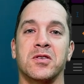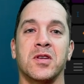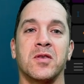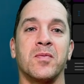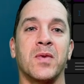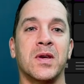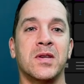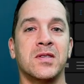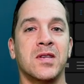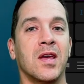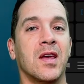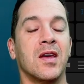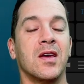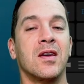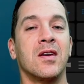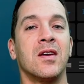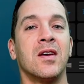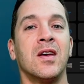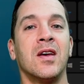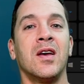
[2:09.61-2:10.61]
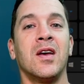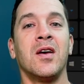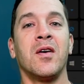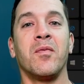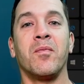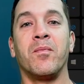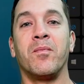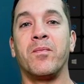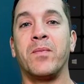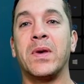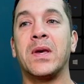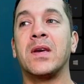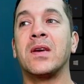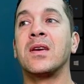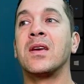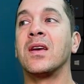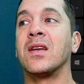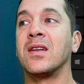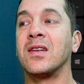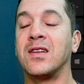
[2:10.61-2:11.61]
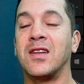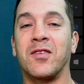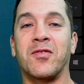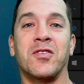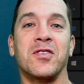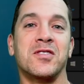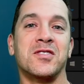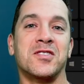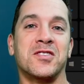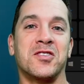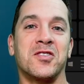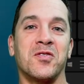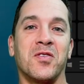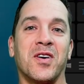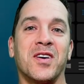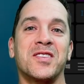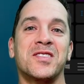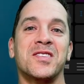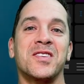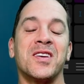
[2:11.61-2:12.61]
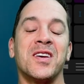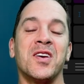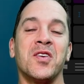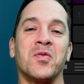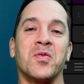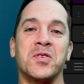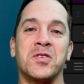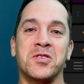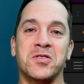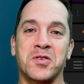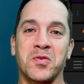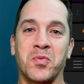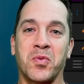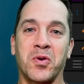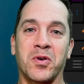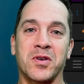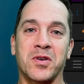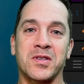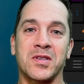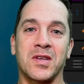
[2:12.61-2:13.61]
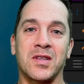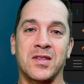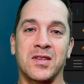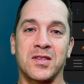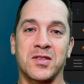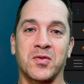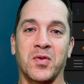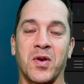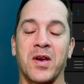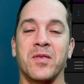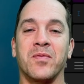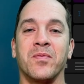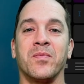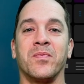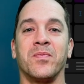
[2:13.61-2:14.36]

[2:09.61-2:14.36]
It makes a big difference to us when you support us in this way.